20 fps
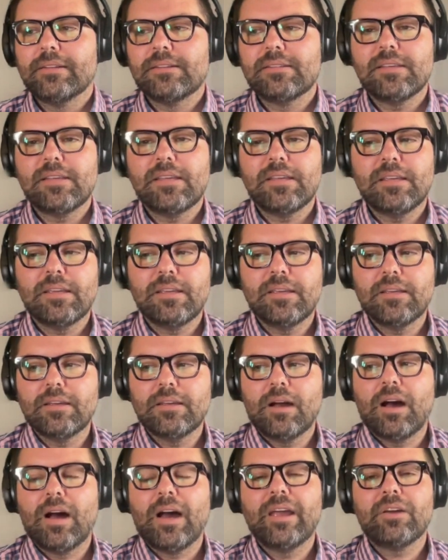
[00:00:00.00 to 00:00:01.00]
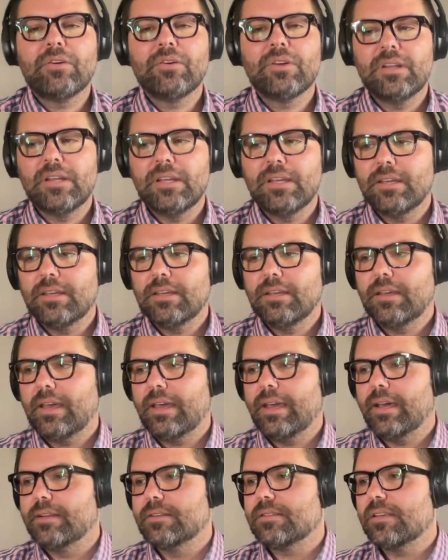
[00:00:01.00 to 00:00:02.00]
the irony
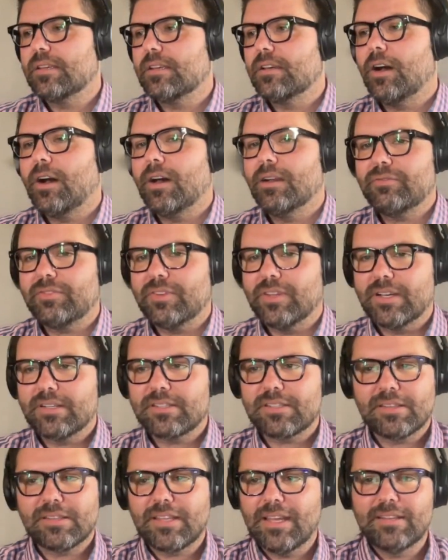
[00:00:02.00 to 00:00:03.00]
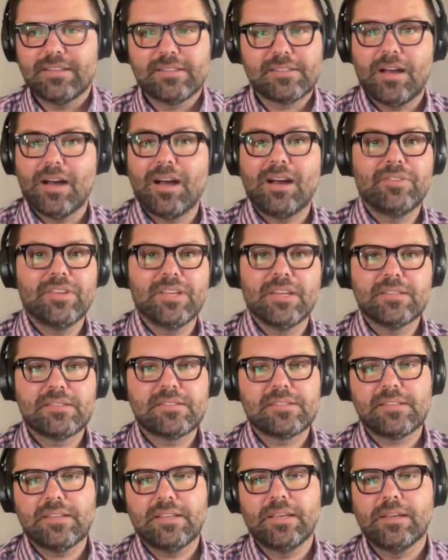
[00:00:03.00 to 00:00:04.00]
and the conflict that is
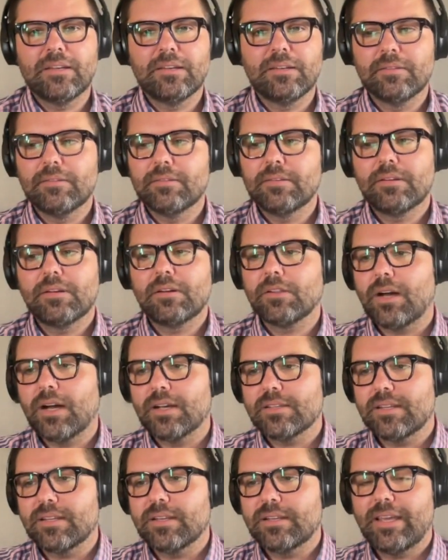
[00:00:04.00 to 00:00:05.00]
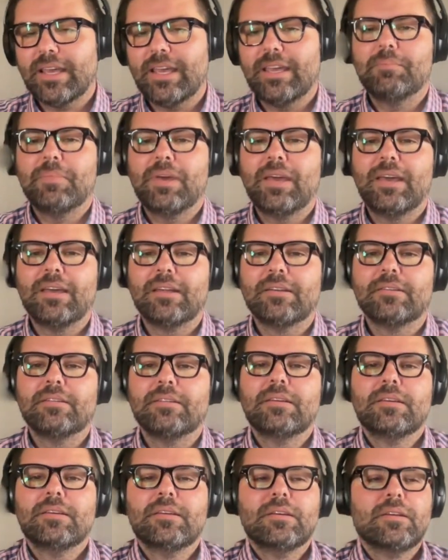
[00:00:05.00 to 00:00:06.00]
obvious in closeted gay men
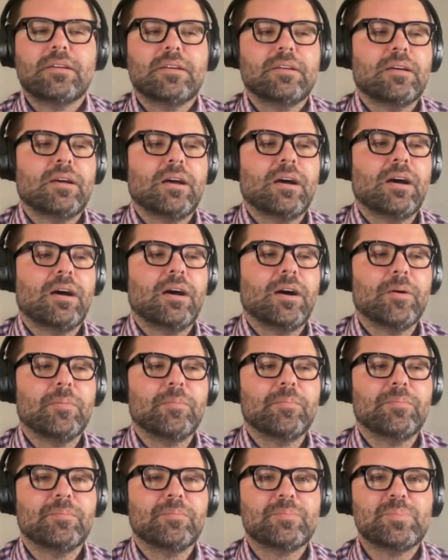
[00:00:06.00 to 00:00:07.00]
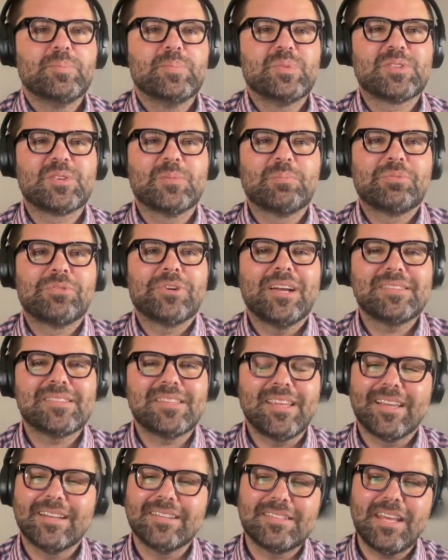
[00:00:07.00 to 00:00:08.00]

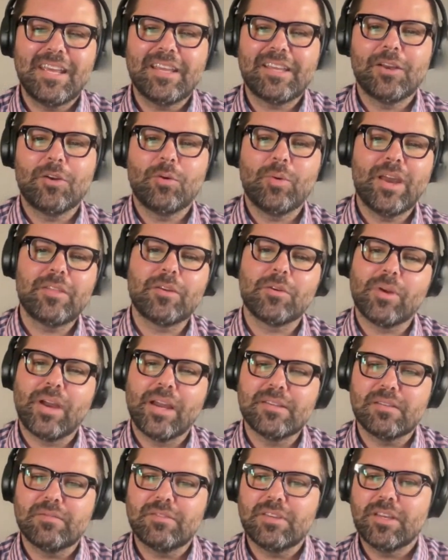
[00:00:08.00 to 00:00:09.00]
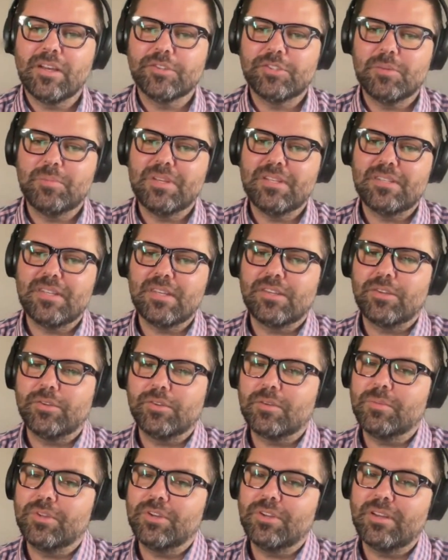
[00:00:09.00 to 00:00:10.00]
suppressing and taking away the rights of the LGBTQ
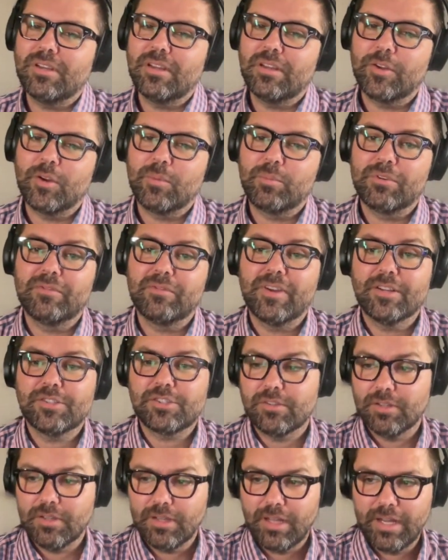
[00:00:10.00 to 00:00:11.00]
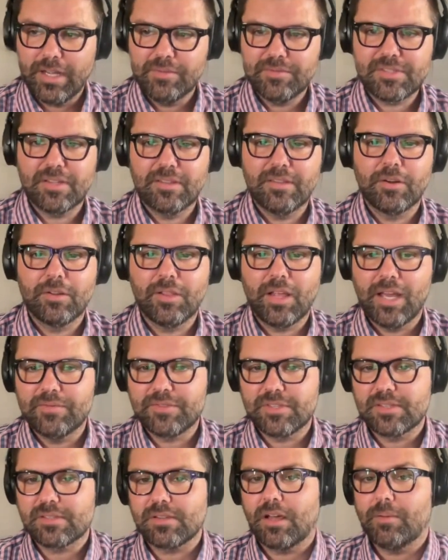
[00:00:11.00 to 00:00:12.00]
community in their professional lives and their
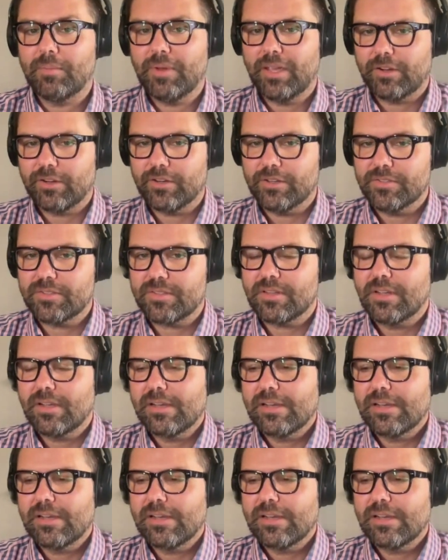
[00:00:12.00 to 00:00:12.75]
lives as lawmakers.